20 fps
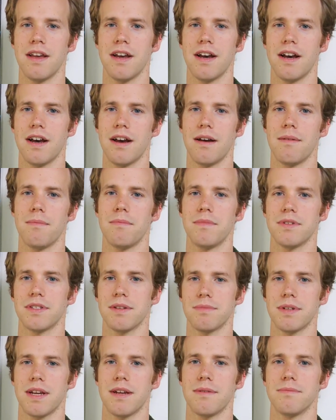Um,
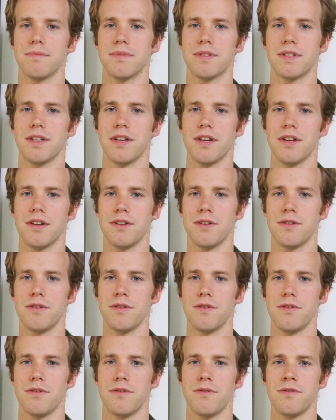sometimes
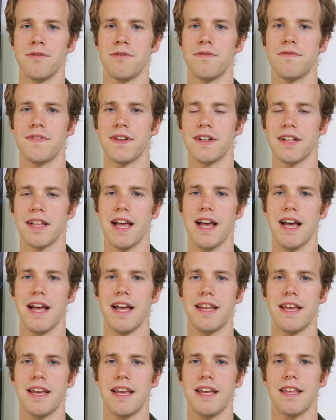you feel a
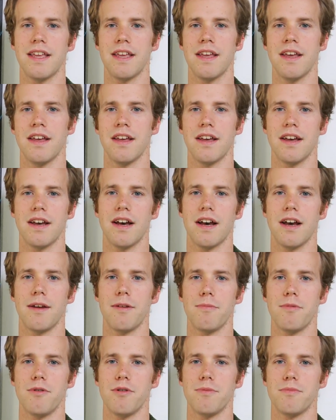headache, uh,
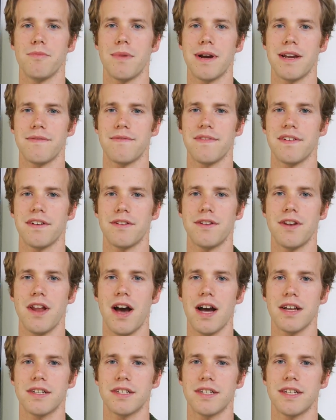you might feel
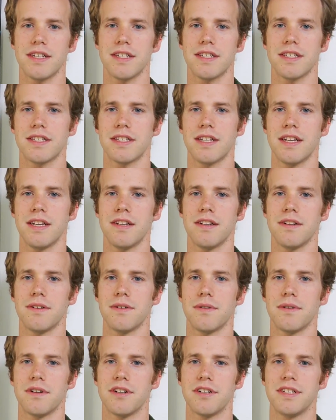nauseous
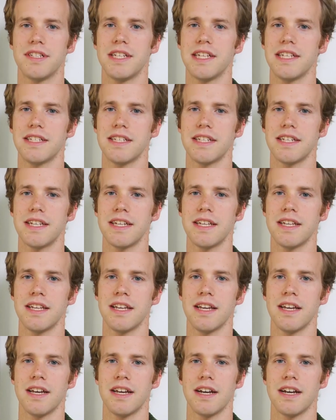or dizzy.